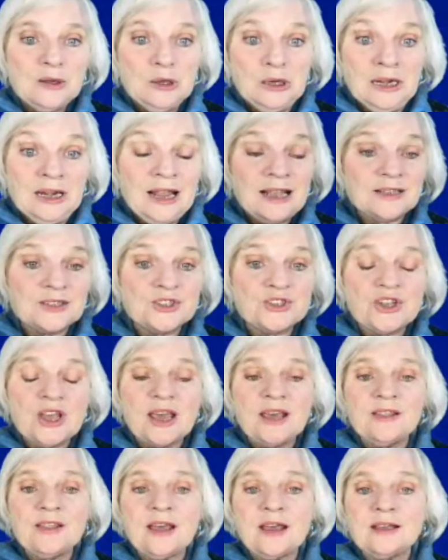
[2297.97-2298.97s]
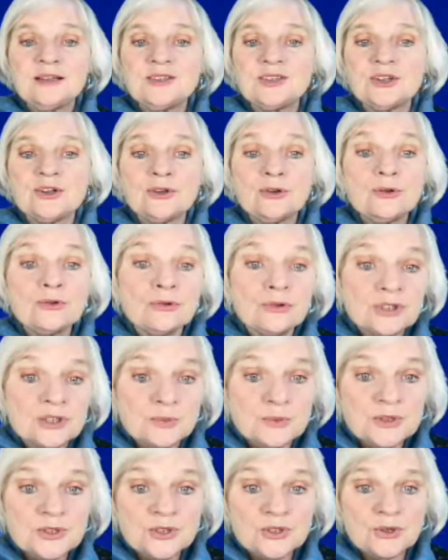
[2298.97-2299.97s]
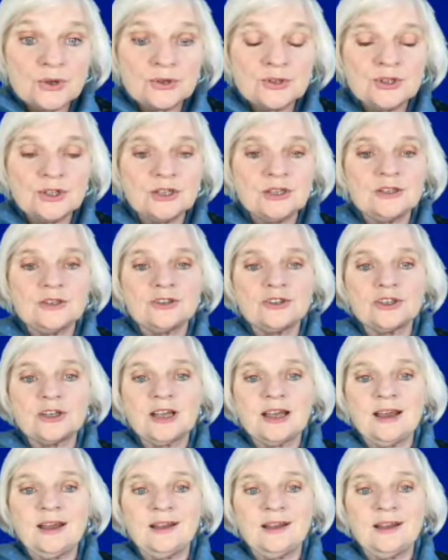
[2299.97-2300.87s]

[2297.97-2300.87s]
let's say there's a Christmas sausage